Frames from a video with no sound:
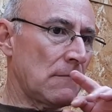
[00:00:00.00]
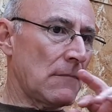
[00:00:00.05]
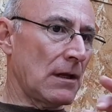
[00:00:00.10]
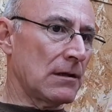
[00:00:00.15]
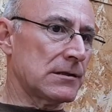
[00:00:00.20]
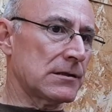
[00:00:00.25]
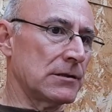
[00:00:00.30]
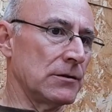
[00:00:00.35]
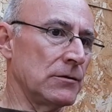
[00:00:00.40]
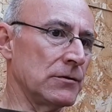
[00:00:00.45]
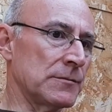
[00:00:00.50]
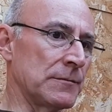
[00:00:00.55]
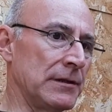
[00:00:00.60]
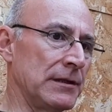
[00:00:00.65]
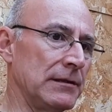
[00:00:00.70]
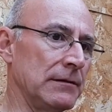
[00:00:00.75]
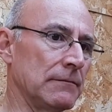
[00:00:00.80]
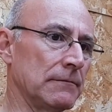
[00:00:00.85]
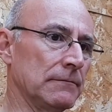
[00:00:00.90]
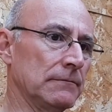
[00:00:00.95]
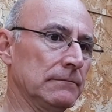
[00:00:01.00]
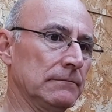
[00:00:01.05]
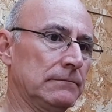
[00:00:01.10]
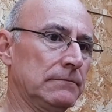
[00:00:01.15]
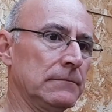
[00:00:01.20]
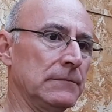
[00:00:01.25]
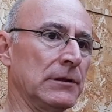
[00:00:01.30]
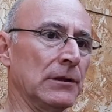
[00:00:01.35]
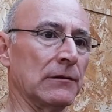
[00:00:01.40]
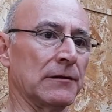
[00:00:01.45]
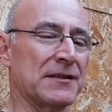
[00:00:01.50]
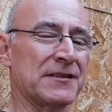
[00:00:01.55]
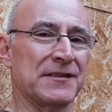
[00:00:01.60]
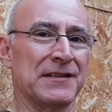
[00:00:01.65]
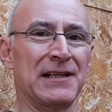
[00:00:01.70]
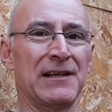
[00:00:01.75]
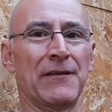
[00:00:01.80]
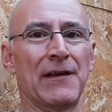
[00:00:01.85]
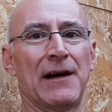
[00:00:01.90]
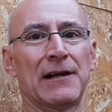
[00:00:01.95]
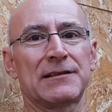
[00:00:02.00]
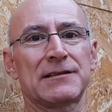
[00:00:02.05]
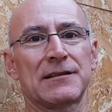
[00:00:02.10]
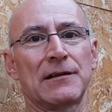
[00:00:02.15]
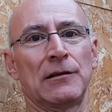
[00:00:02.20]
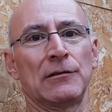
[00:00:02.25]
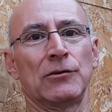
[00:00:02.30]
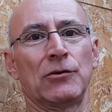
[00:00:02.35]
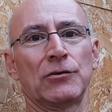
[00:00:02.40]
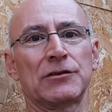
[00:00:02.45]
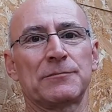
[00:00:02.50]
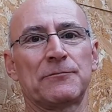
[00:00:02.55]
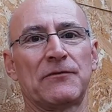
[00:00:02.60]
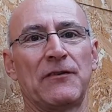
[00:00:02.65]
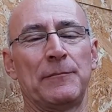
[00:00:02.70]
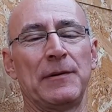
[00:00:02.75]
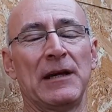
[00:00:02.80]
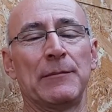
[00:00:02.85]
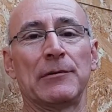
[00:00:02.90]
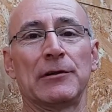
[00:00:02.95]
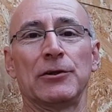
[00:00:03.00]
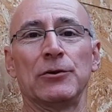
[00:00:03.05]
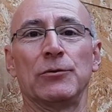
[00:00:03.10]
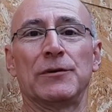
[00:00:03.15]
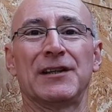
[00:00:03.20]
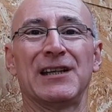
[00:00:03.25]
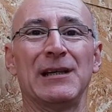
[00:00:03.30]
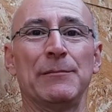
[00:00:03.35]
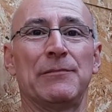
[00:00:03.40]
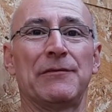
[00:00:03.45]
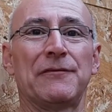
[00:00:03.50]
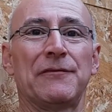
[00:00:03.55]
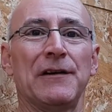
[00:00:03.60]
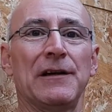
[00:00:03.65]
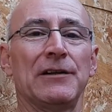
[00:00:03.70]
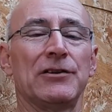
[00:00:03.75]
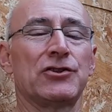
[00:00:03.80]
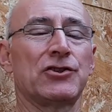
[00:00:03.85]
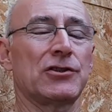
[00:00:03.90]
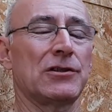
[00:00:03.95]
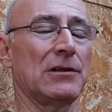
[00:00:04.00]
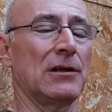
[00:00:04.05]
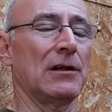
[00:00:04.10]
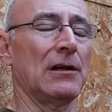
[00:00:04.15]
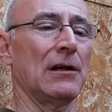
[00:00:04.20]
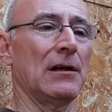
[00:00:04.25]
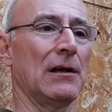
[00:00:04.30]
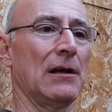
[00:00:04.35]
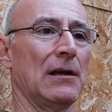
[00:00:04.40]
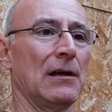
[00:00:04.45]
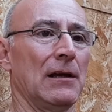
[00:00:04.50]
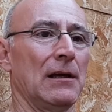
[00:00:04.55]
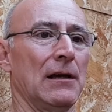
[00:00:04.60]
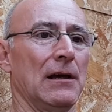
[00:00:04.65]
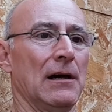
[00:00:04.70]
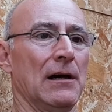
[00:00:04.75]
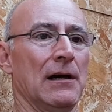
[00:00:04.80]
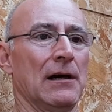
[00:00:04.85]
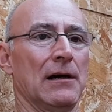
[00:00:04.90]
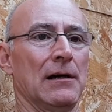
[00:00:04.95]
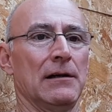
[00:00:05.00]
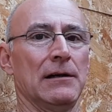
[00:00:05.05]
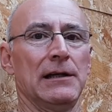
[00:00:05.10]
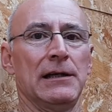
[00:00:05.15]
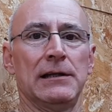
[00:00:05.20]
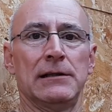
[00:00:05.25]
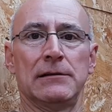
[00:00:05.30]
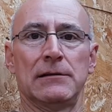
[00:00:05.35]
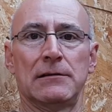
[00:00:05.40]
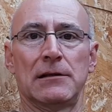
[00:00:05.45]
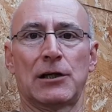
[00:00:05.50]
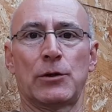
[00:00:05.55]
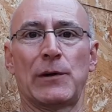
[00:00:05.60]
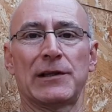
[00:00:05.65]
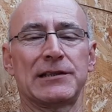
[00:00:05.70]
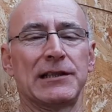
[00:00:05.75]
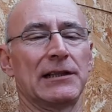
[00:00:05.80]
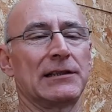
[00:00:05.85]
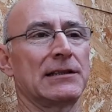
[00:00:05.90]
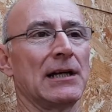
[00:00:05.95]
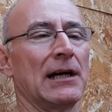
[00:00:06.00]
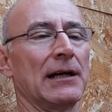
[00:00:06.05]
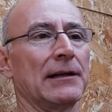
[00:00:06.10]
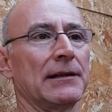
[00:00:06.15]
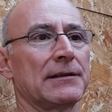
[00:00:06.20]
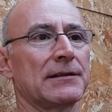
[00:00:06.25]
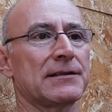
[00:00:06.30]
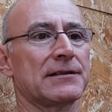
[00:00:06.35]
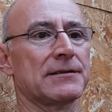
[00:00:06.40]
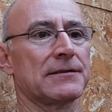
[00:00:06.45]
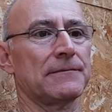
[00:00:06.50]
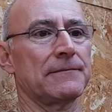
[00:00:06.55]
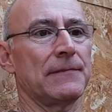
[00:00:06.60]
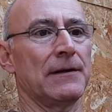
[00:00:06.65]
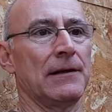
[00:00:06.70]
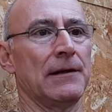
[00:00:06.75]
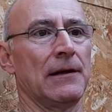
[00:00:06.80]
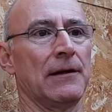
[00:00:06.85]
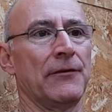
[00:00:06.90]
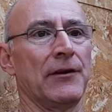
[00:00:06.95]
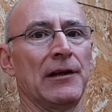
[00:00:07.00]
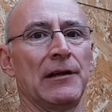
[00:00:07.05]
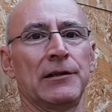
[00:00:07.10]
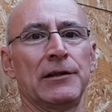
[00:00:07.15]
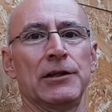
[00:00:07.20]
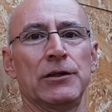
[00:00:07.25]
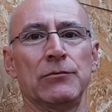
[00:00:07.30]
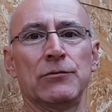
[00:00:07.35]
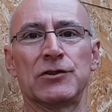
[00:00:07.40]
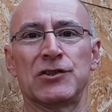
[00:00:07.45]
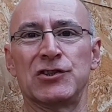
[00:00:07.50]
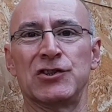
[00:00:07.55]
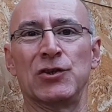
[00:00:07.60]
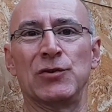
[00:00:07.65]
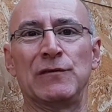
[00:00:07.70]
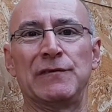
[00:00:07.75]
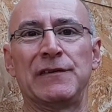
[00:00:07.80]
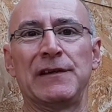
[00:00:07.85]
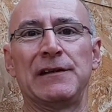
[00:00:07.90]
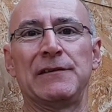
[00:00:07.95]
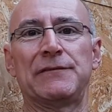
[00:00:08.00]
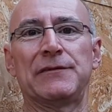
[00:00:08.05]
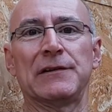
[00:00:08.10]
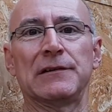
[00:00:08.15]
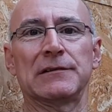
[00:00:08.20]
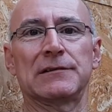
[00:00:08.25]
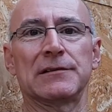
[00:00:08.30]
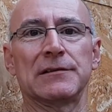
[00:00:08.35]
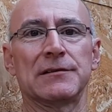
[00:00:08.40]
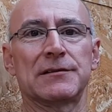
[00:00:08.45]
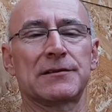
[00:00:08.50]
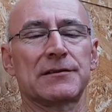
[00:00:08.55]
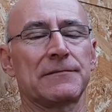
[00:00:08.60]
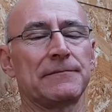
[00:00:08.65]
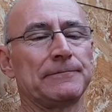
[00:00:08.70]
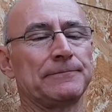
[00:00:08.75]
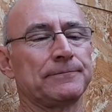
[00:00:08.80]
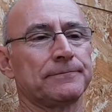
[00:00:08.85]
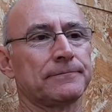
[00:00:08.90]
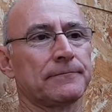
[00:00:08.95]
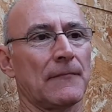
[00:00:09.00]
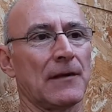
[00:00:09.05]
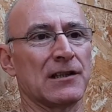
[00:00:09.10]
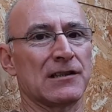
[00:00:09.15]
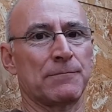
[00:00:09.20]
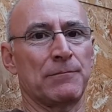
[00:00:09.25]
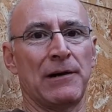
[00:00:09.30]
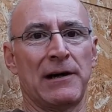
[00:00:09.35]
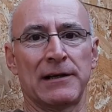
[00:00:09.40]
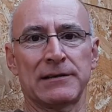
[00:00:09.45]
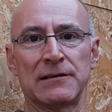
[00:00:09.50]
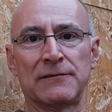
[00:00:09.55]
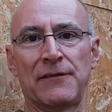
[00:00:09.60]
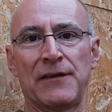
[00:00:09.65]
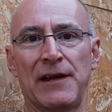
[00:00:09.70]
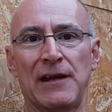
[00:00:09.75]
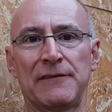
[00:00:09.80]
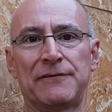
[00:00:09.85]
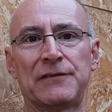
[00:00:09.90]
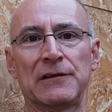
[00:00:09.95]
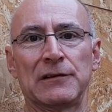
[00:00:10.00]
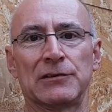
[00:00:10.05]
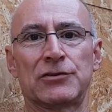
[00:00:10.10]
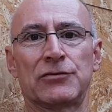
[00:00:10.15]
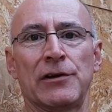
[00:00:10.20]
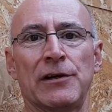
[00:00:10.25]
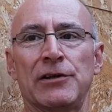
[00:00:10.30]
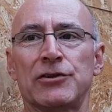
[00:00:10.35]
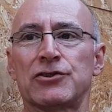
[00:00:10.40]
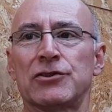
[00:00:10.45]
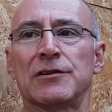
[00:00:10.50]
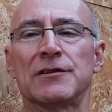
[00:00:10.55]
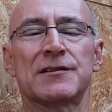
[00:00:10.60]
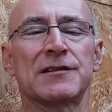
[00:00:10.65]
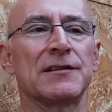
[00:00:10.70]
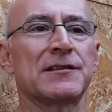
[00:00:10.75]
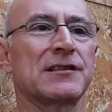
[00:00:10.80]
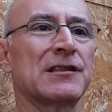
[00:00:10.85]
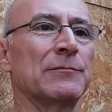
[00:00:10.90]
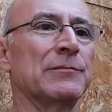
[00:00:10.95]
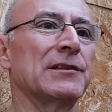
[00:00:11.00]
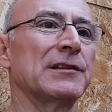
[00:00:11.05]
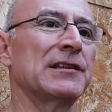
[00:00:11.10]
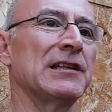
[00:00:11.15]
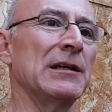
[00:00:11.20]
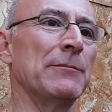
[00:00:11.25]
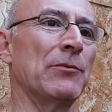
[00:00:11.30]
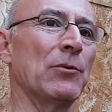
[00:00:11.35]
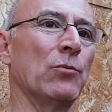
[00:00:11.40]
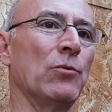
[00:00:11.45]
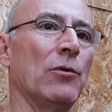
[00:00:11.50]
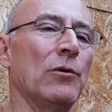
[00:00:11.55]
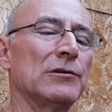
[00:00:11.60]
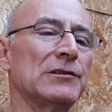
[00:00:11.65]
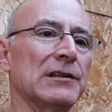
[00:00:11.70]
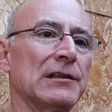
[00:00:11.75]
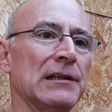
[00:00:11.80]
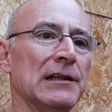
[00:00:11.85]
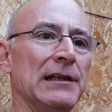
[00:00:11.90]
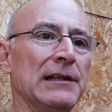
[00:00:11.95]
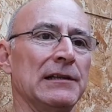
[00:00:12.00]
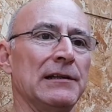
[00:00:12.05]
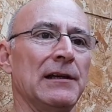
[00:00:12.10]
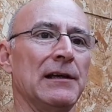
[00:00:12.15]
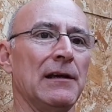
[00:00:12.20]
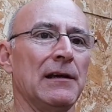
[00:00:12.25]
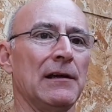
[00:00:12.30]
Excuse me. You'll see that a lot for people who keep fish in aquatic tanks. They'll use UV filters as part of their filtration system to keep the water clean.